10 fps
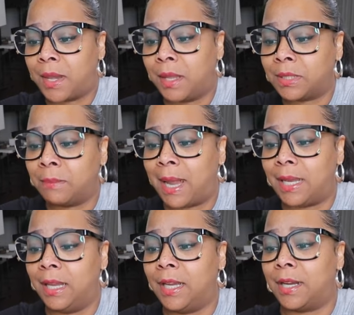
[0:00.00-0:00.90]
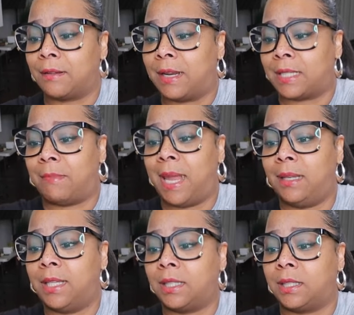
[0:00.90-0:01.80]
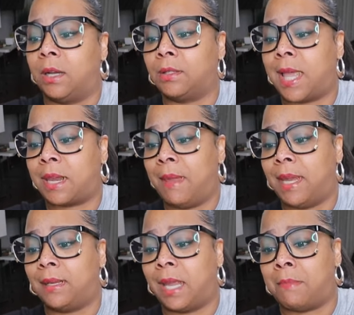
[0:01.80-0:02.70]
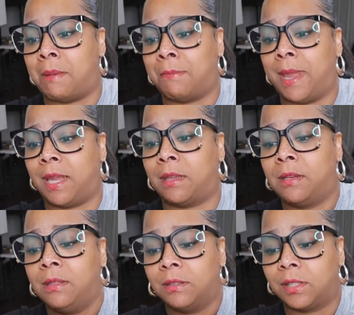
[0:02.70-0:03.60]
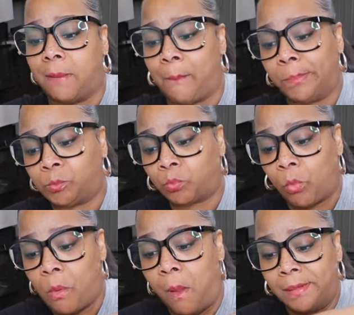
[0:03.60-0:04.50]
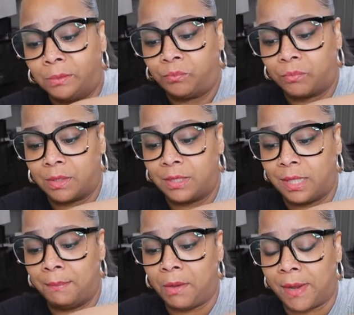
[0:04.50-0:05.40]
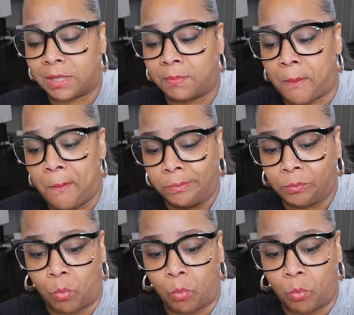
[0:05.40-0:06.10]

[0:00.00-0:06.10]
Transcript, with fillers: I know somebody in here has made this, knows how to make it. They mama make it, something. Send me a recipe.